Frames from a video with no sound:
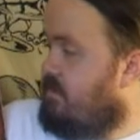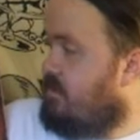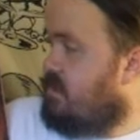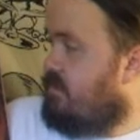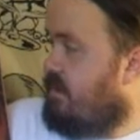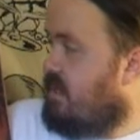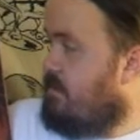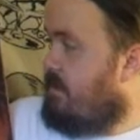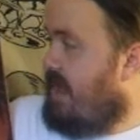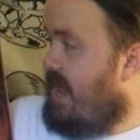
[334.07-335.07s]
which if I can
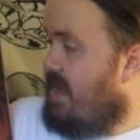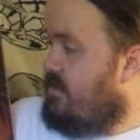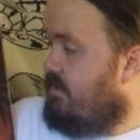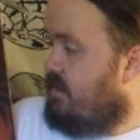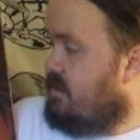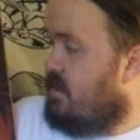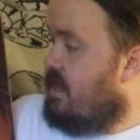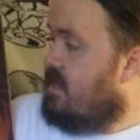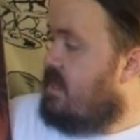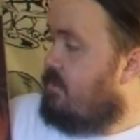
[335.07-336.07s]
get my hand off it,
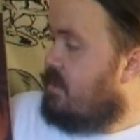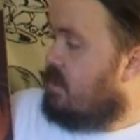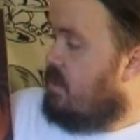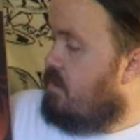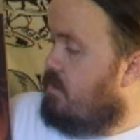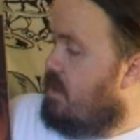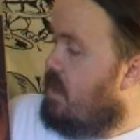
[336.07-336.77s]
there we go,